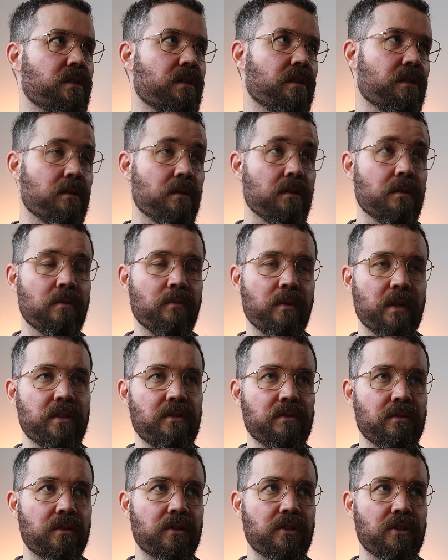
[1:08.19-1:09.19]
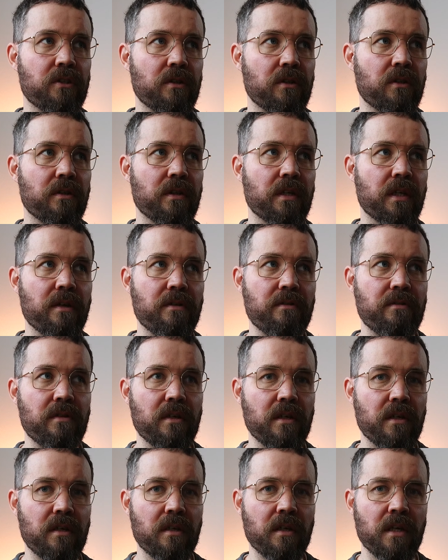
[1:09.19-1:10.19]
then I
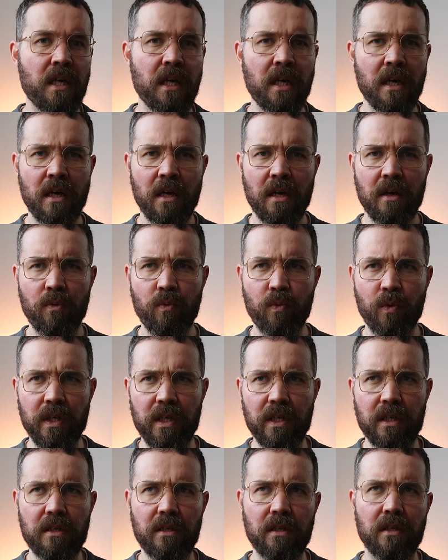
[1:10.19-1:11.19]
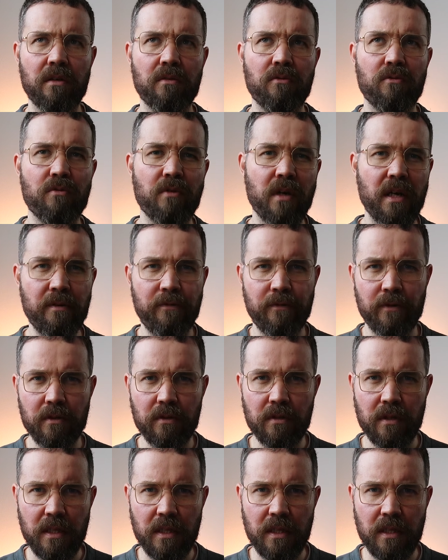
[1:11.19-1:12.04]
think we can reference